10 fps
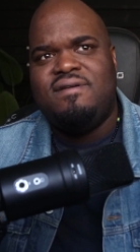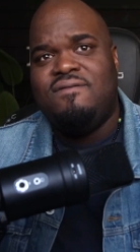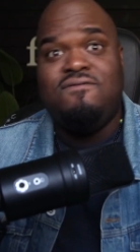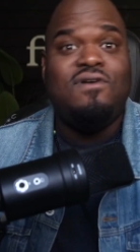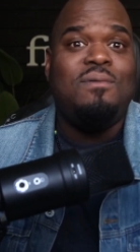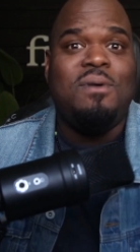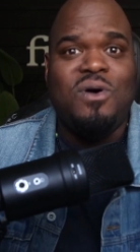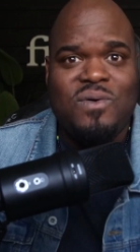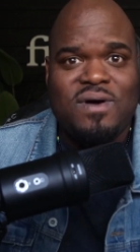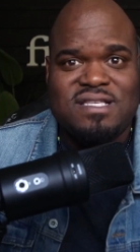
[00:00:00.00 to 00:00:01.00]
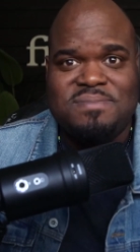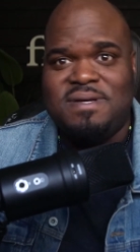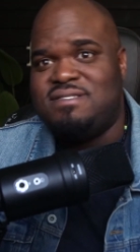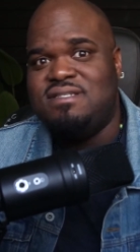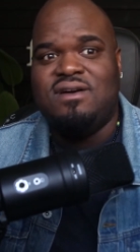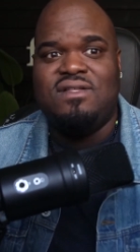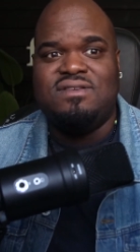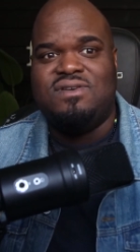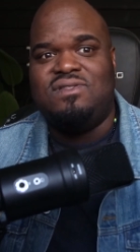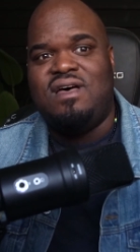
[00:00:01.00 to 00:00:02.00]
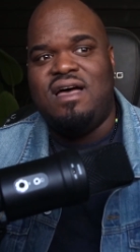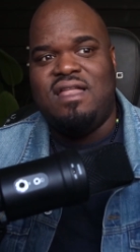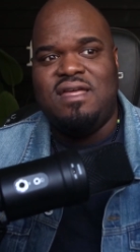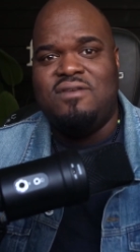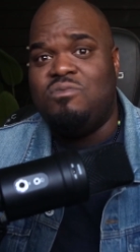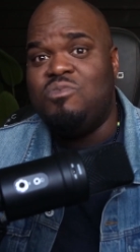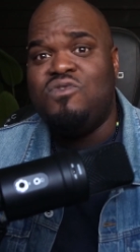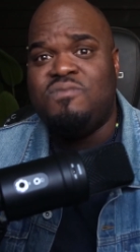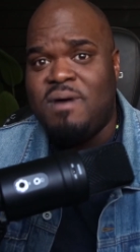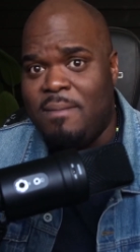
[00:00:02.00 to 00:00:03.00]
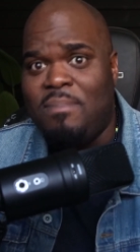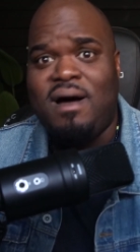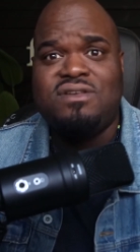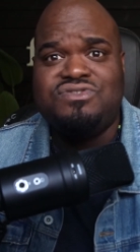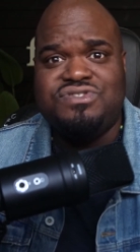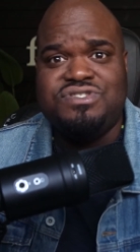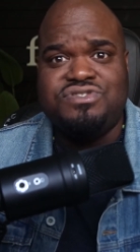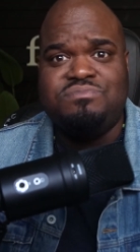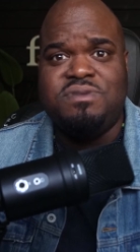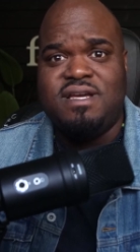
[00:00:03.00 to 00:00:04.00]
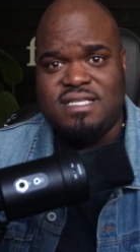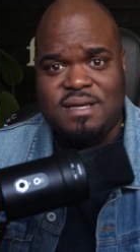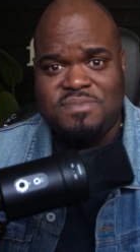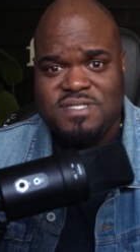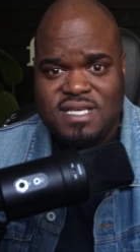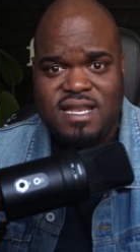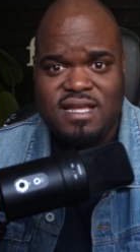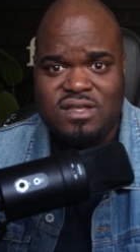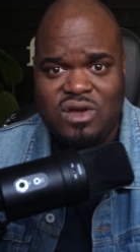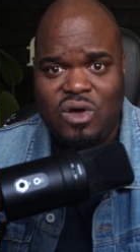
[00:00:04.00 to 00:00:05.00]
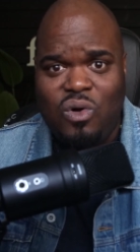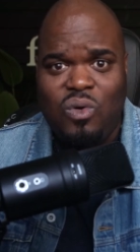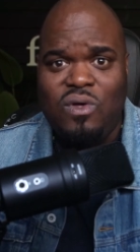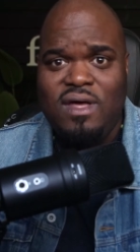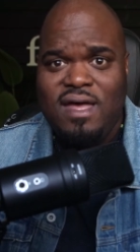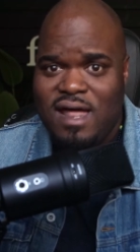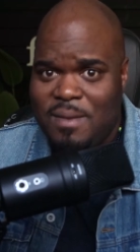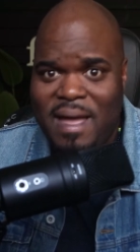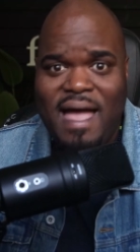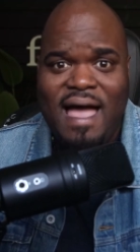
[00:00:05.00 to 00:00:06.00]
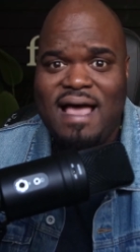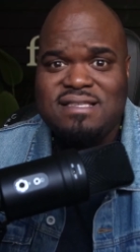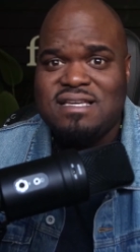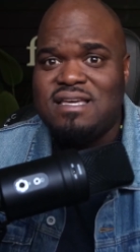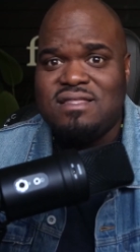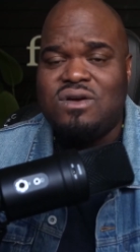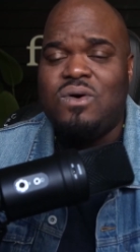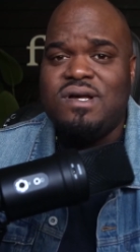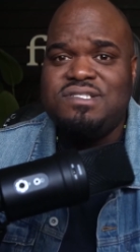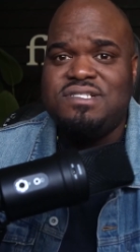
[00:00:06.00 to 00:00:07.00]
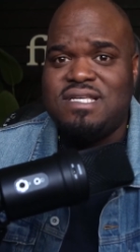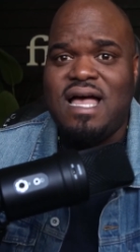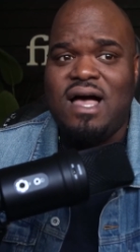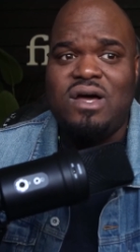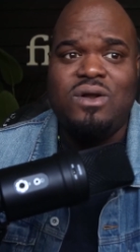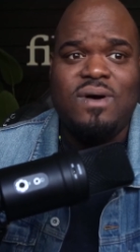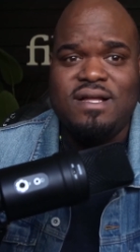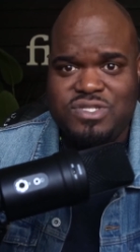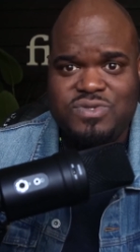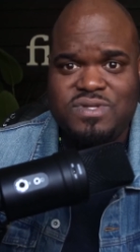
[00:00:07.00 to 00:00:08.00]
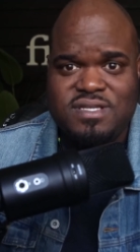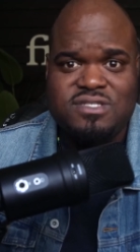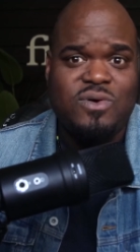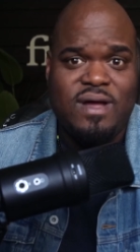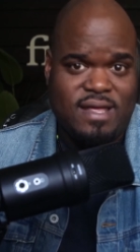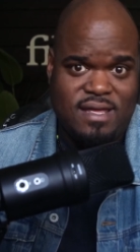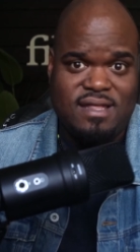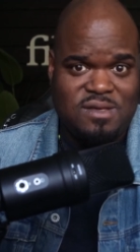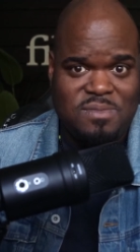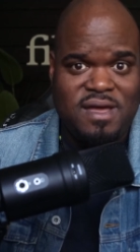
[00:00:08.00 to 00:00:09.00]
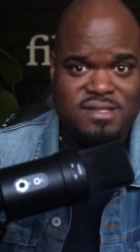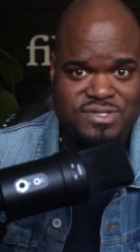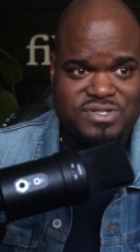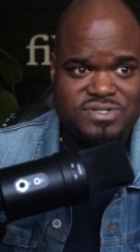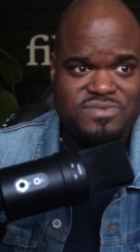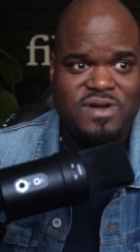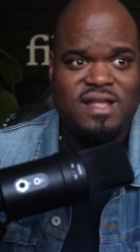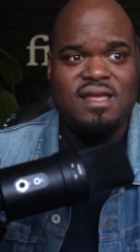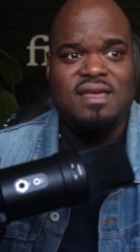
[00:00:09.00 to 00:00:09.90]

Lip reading: FOMO because I'm not seeing all this online. It removes my imposter syndrome because I'm setting the goal and I'm asking the questions, how do I do this, so I can get them answered, right?